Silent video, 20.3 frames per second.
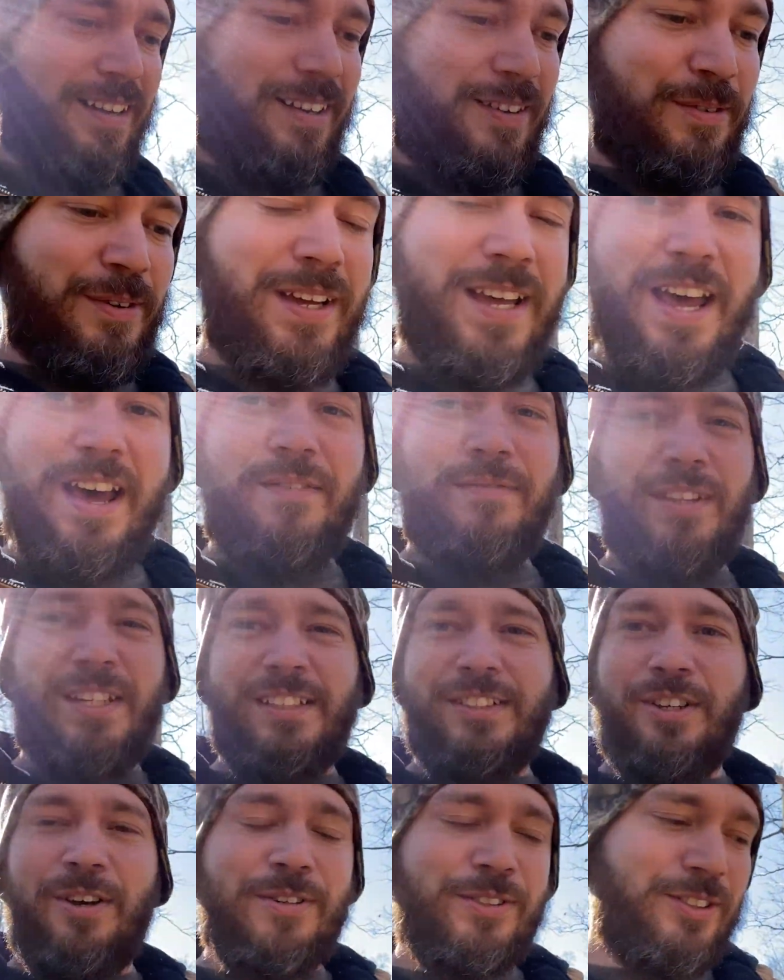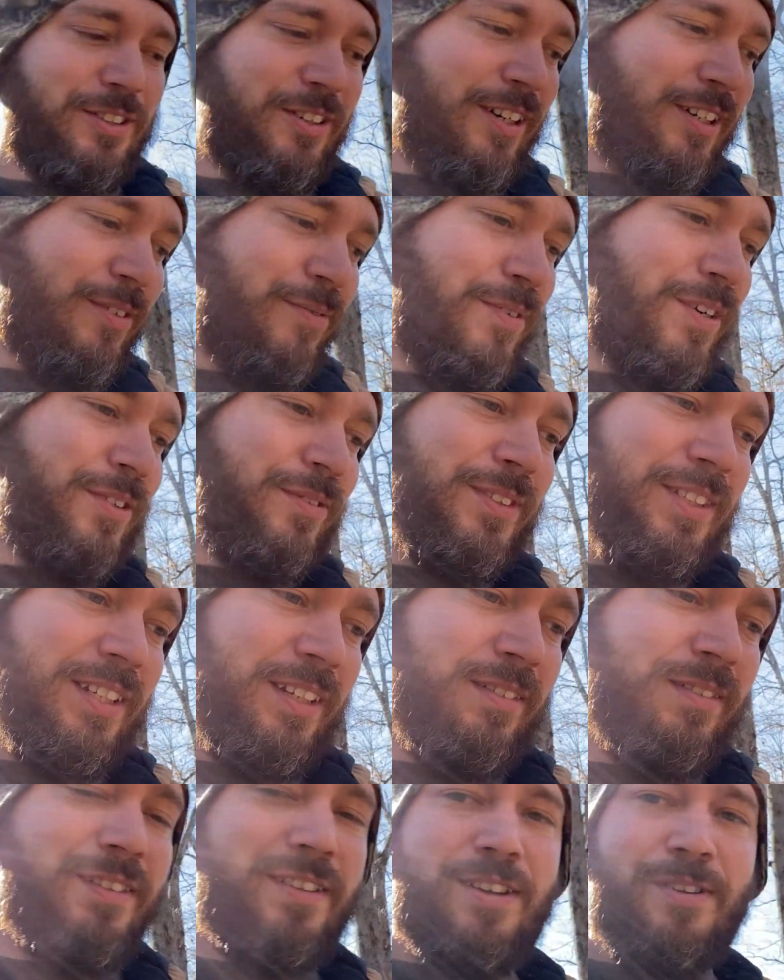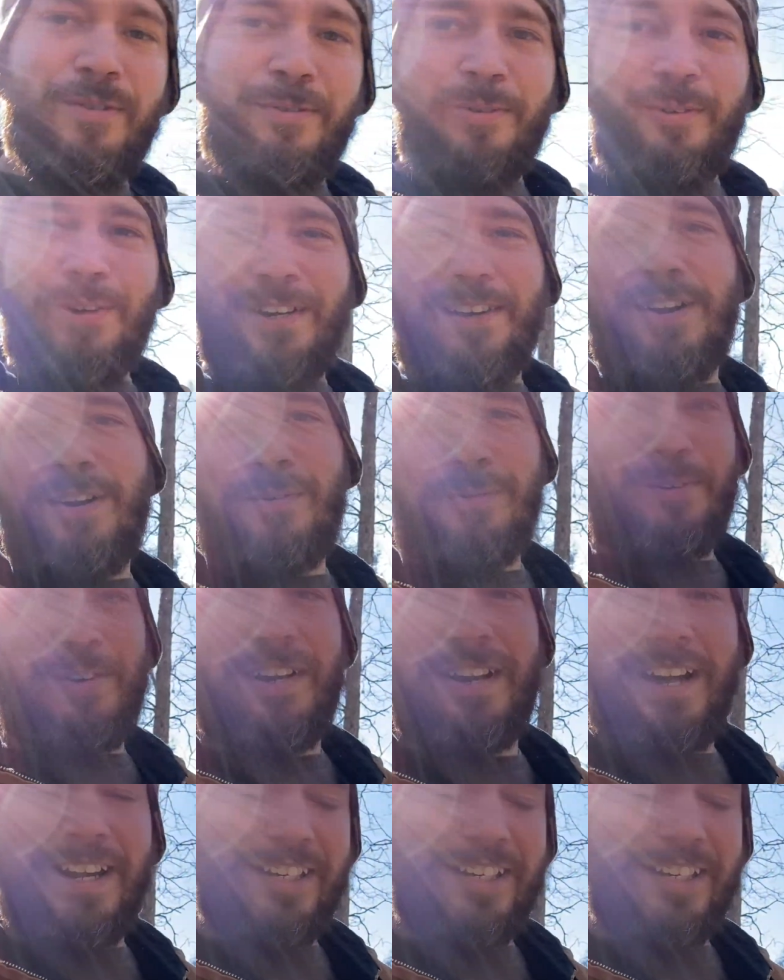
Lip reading: we have these Ozark roots, and we're not